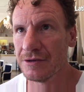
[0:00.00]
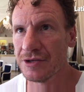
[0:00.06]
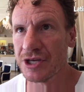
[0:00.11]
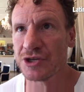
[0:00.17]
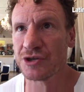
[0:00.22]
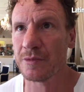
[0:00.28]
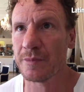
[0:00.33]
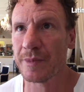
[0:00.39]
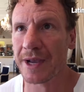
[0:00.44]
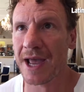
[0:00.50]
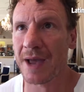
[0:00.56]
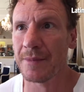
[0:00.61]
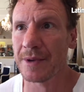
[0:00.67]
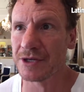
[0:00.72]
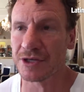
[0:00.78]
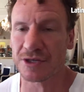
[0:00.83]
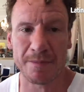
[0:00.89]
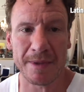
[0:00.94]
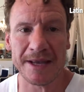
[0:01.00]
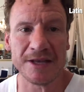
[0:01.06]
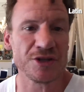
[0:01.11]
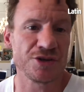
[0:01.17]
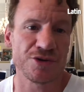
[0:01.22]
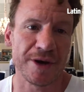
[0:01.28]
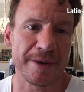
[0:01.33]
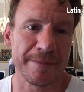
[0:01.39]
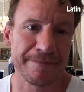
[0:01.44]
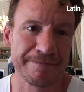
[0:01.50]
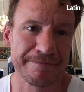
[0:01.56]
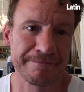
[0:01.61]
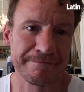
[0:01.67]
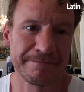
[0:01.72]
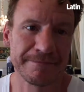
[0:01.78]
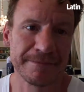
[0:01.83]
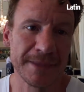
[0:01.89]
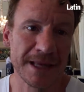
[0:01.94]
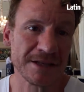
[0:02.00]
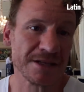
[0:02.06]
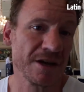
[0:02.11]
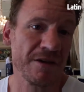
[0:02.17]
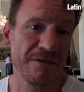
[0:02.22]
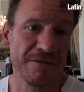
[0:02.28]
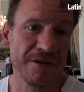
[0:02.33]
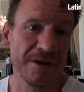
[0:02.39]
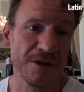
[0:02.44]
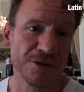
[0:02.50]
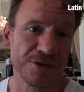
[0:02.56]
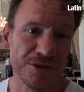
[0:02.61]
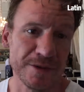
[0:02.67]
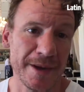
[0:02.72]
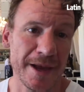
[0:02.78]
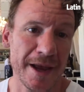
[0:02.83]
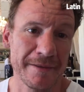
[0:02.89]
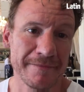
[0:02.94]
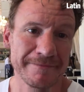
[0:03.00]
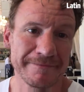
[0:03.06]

digital becoming just mainstream. That's how it feels to me.